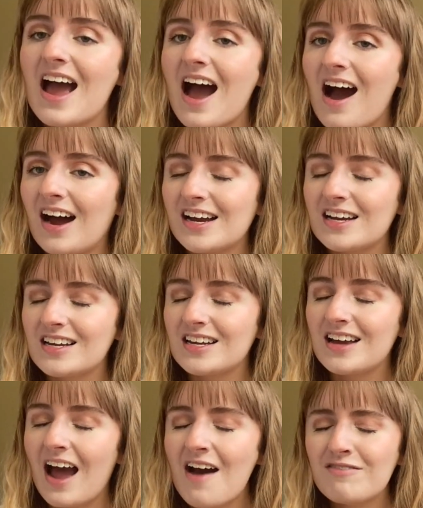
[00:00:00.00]
I
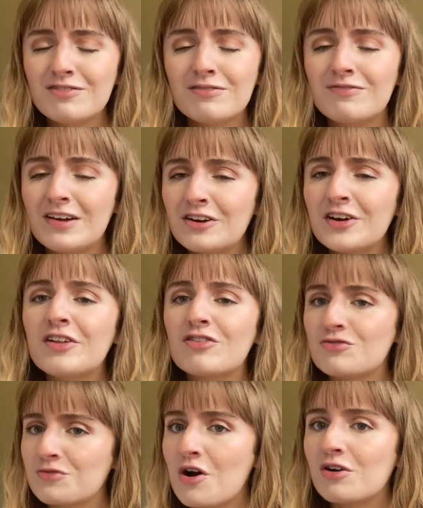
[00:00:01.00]
have a very
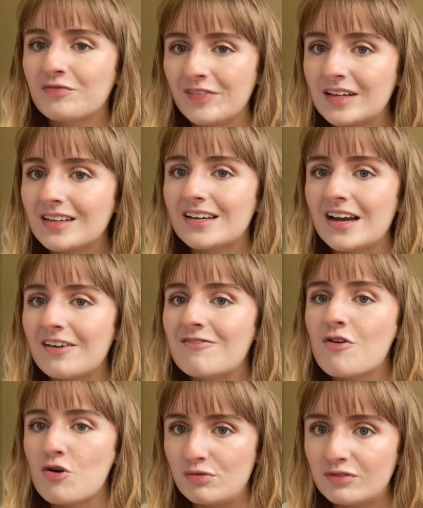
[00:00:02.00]
strong feeling I've
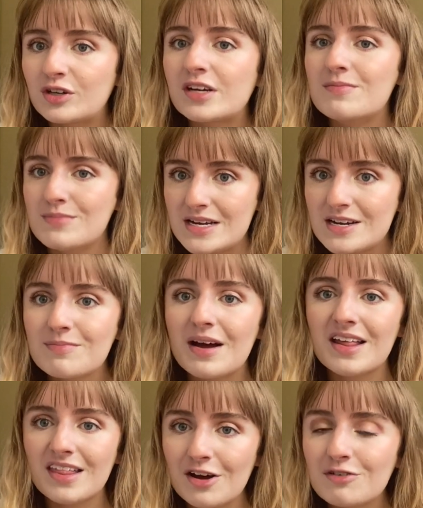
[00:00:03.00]
overcommitted
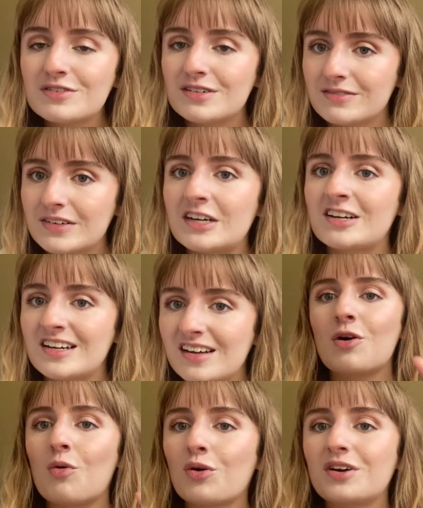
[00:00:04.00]
myself to
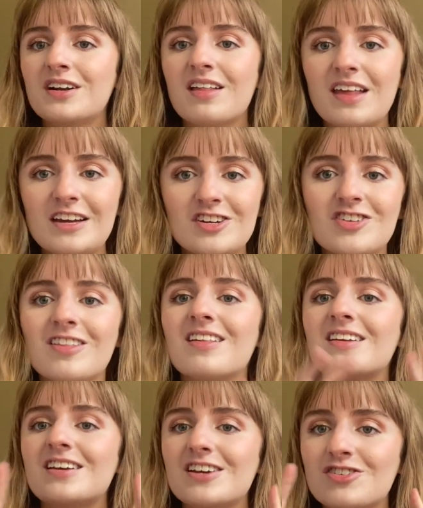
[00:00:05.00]
various organizations
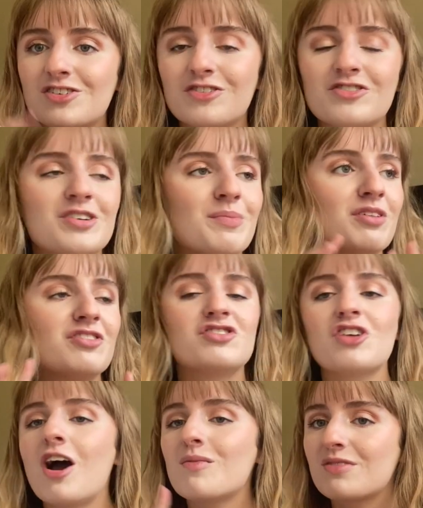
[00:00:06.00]
and internships and
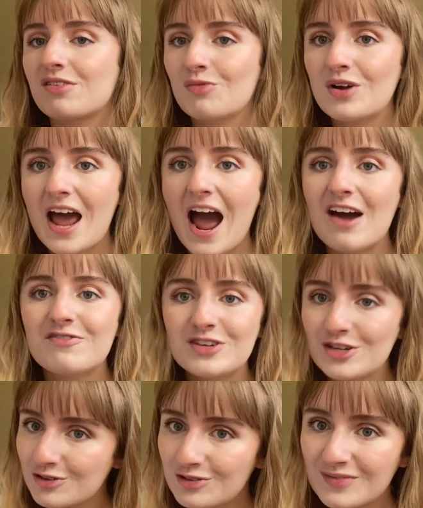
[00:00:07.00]
jobs and what have
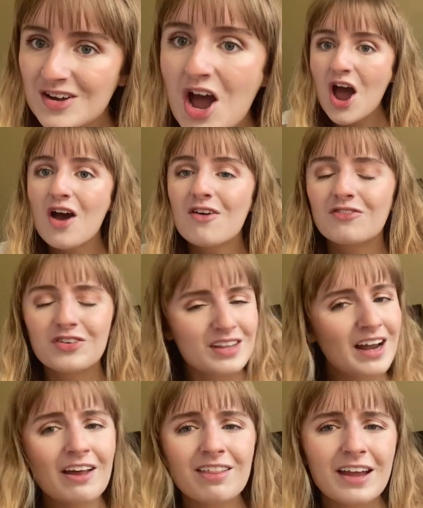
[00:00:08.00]
you for the
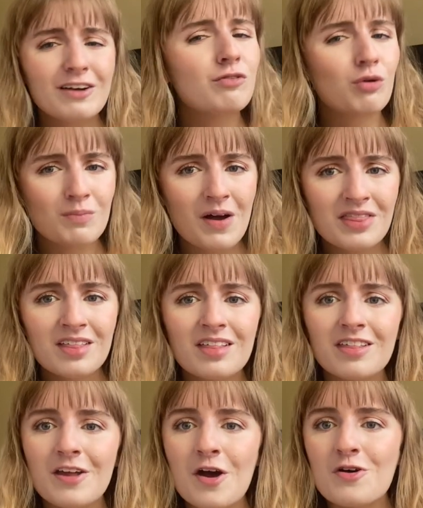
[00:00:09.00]
next like 4 months.
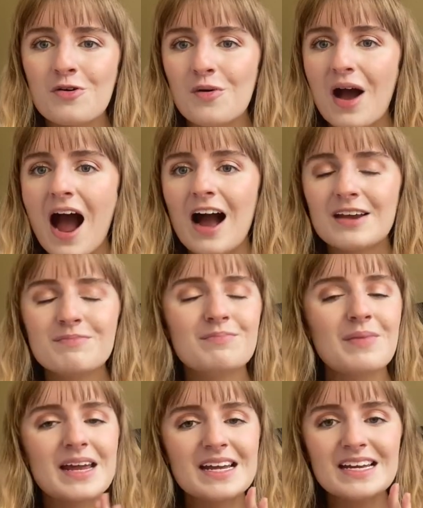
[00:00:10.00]
So I
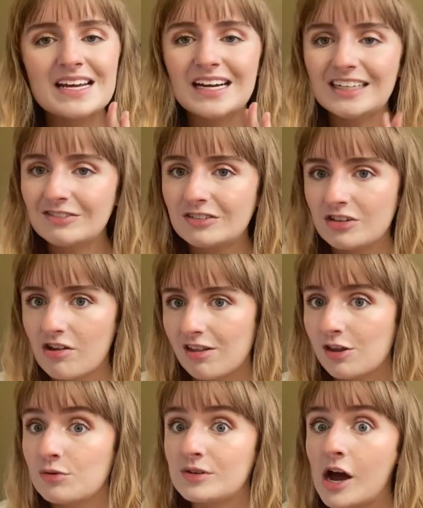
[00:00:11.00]
may have to
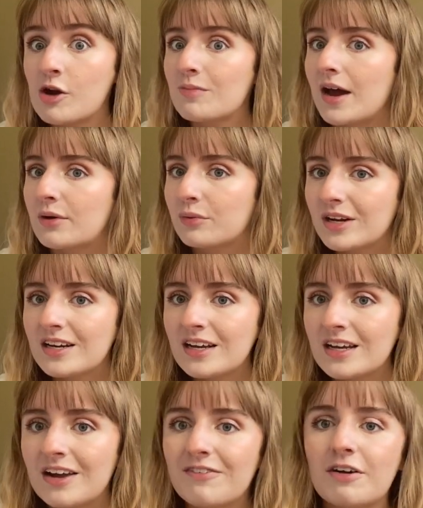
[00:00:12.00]
slow down my
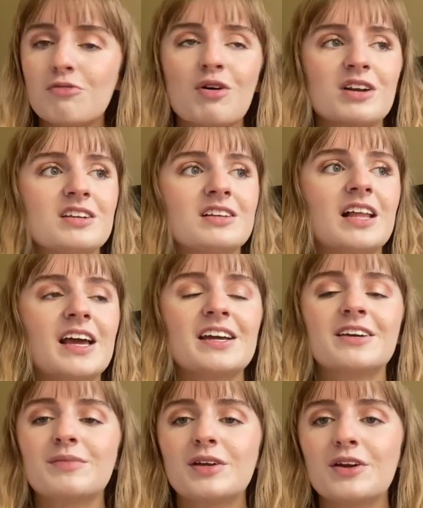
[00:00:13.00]
reading if I want to
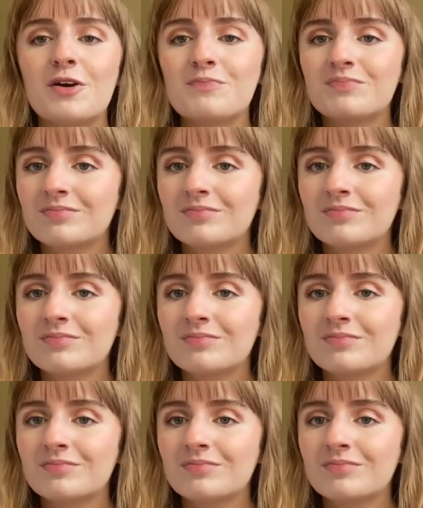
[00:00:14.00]
like, you know,